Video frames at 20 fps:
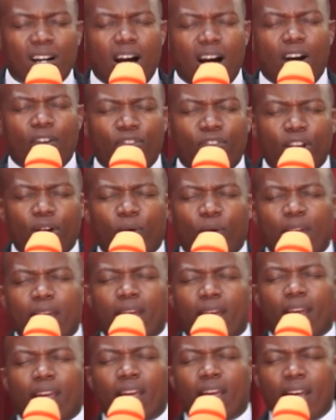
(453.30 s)
have your
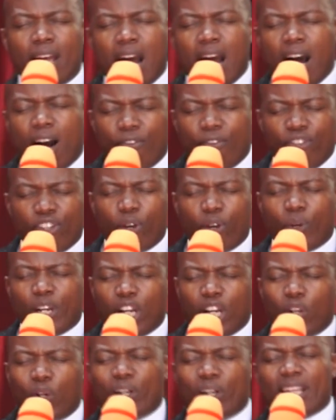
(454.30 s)
way. Have your
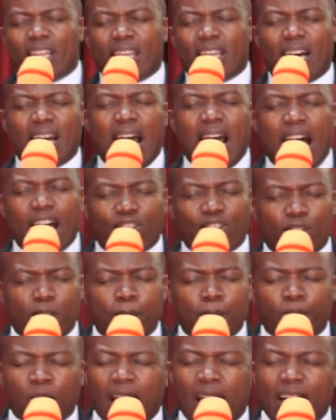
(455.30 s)
way, Lord, in their lives.
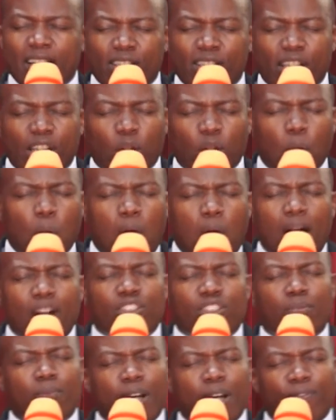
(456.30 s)
As they go
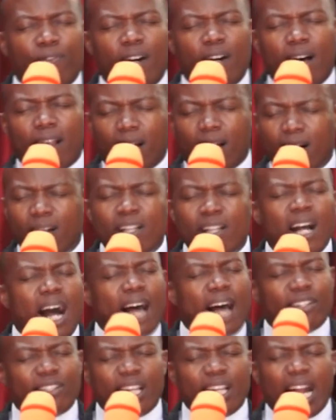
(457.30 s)
out, my Father,
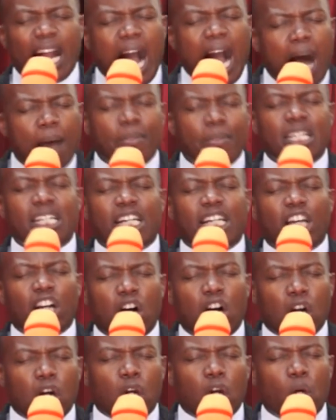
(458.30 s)
as they come in, King
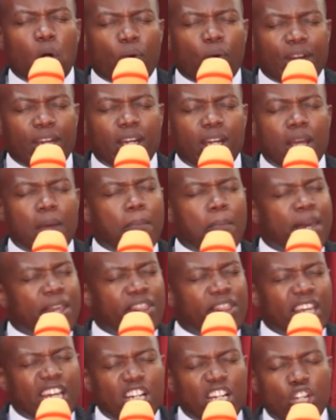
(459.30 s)
of Glory, may
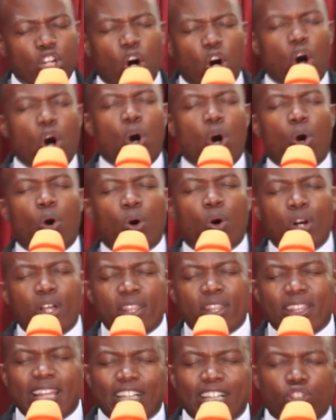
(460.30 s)
they
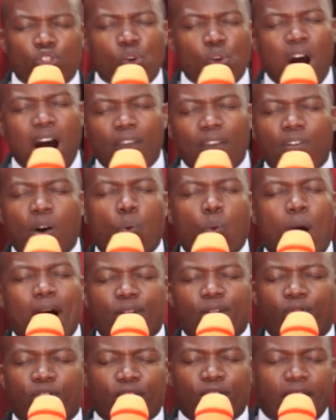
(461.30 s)
know that you have a
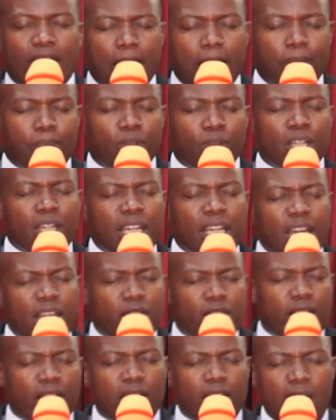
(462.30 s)
word for them.
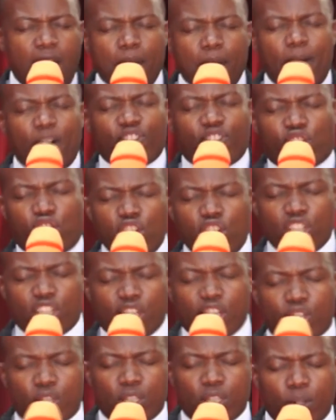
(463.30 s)
In the name of
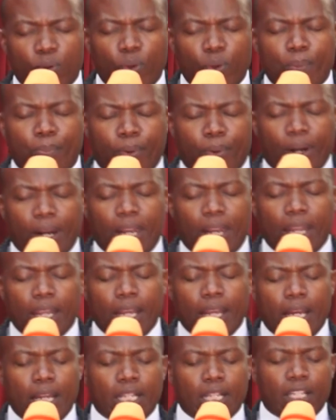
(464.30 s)
Jesus, we pray
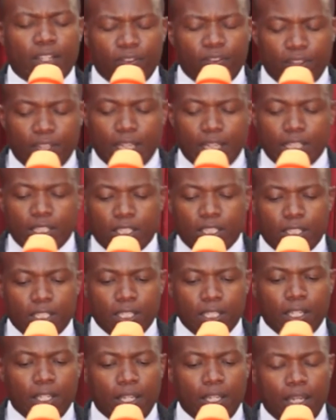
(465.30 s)
and give thanks.
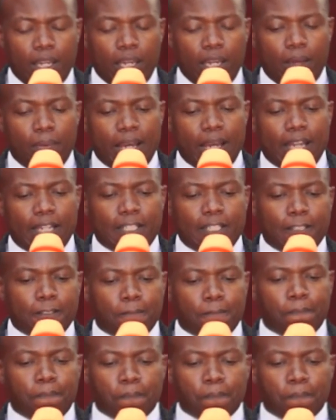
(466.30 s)
Amen.